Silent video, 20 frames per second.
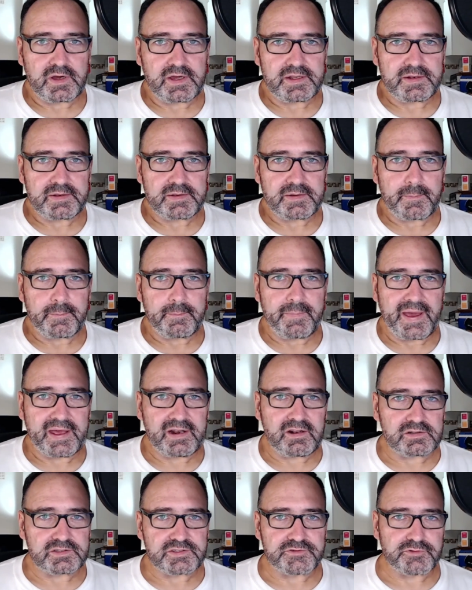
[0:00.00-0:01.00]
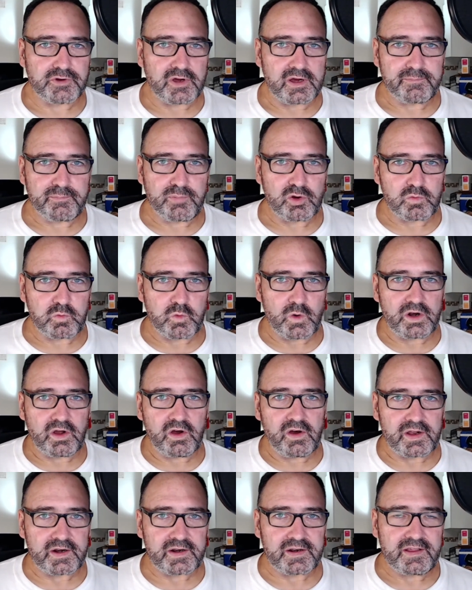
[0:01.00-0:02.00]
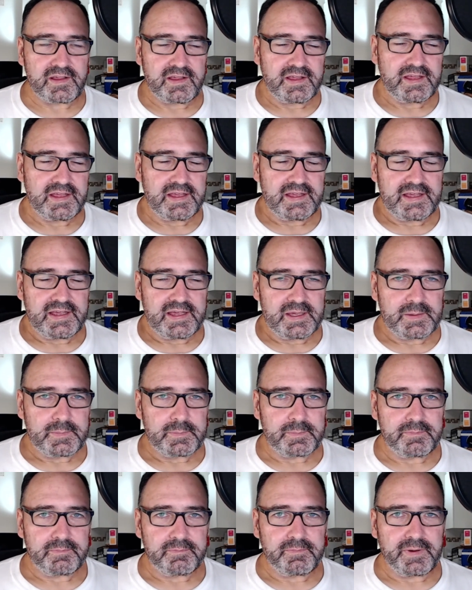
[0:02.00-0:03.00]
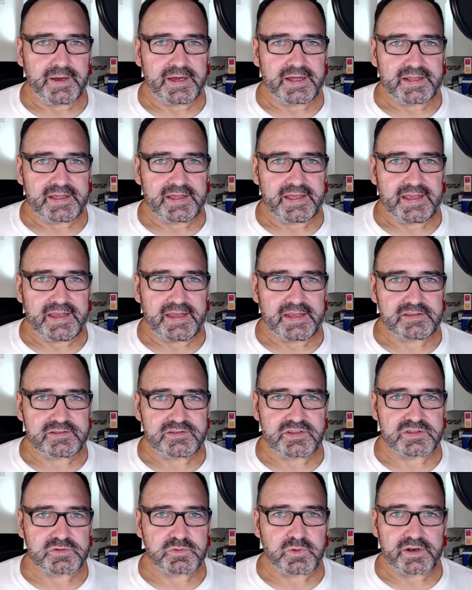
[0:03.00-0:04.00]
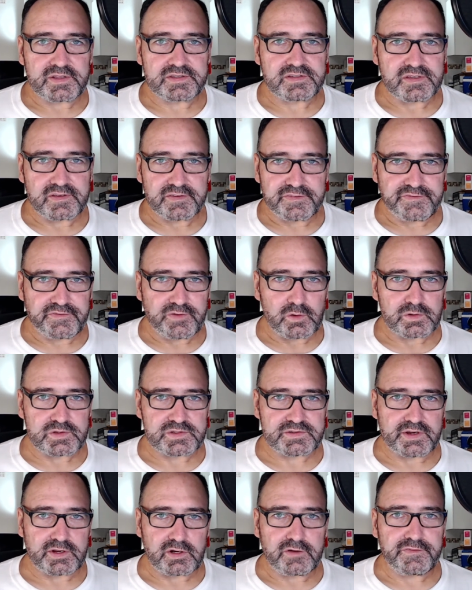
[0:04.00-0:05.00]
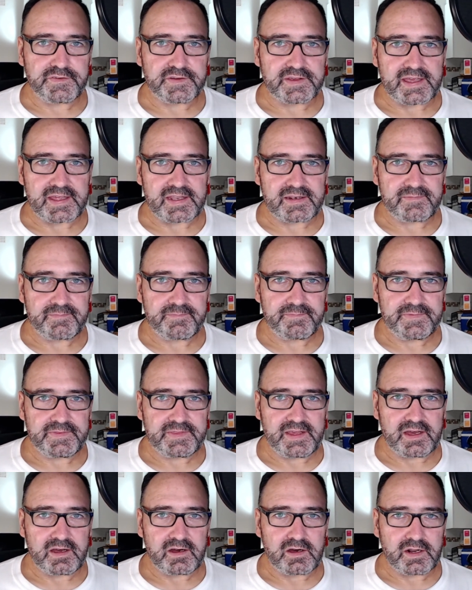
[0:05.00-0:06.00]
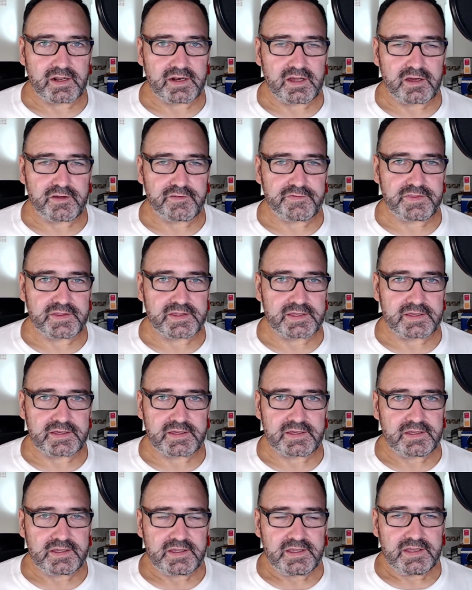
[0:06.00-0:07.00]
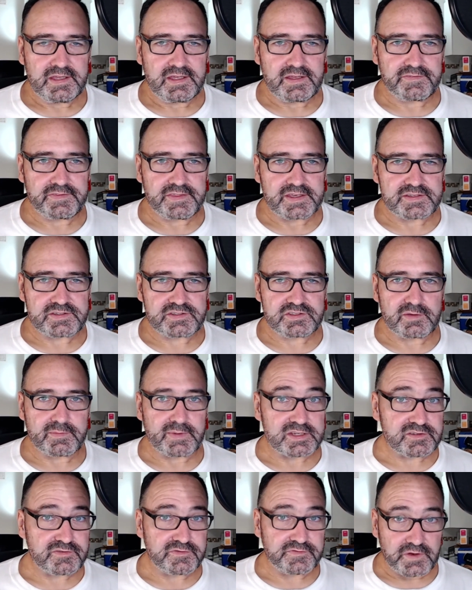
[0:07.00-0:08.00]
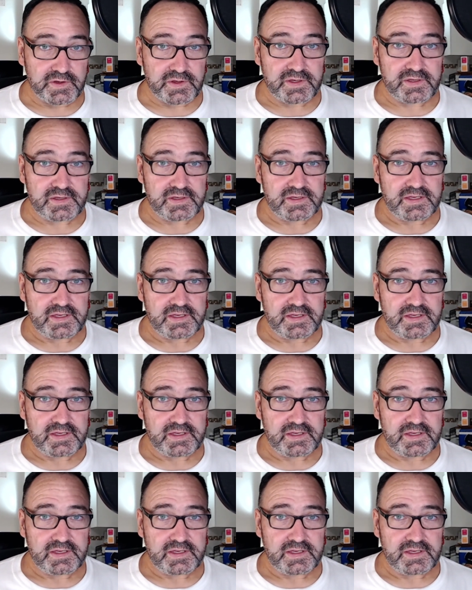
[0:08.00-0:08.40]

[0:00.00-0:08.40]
and battle to try and put one on, but it just wanted to fall straight off again. Now, I don't know if there's too much fur